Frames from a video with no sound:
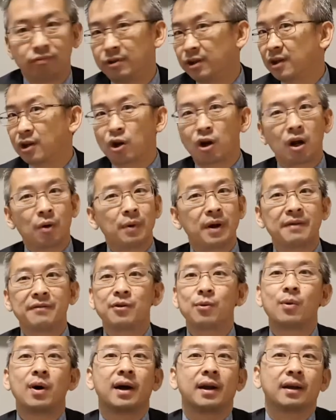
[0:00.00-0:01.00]
You can call it
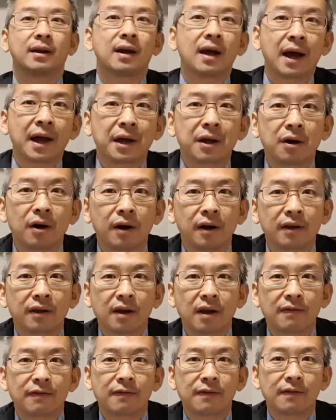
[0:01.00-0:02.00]
whatever you want. I call it
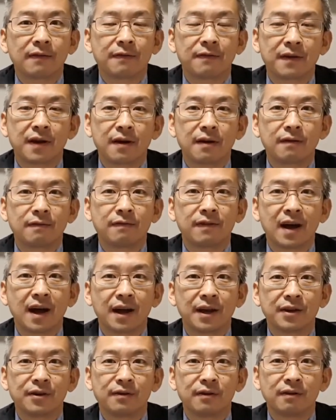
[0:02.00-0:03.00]
a fair
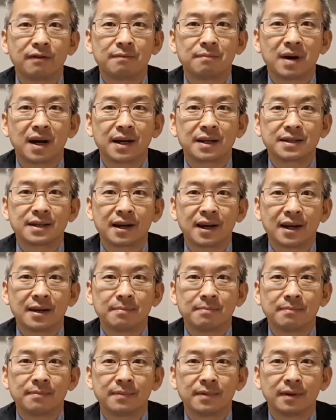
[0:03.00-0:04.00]
value of my
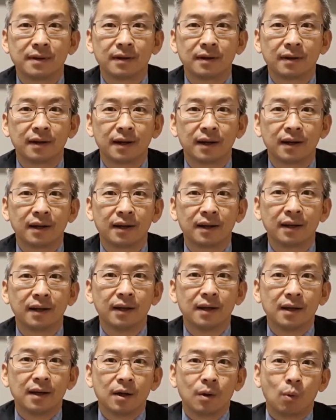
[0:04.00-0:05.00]
time,
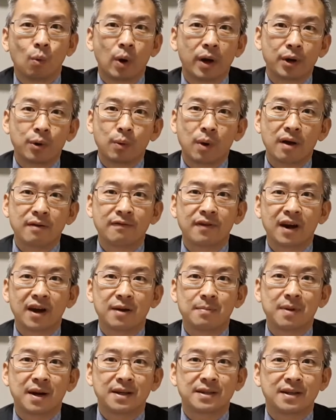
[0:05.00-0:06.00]
right? What do I
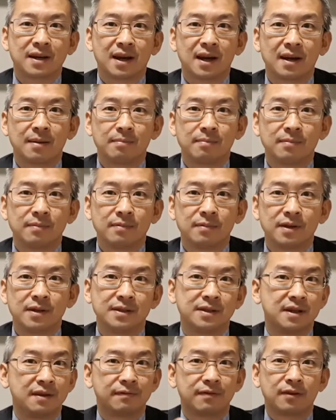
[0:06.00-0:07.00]
value my time
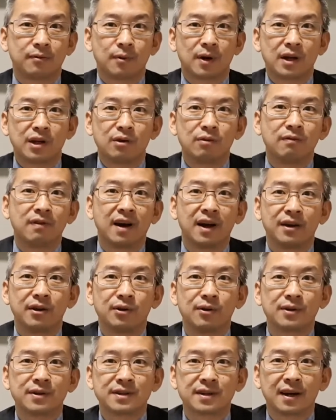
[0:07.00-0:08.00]
is different than what you
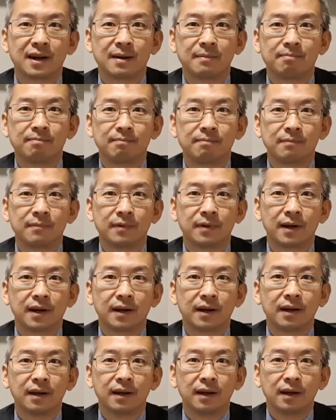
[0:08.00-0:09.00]
value your time,
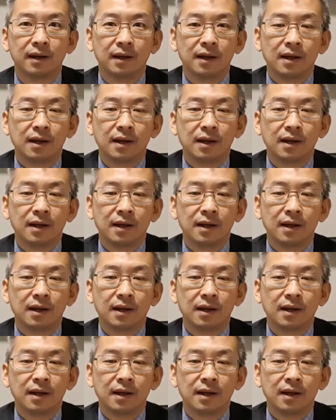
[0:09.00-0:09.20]
right?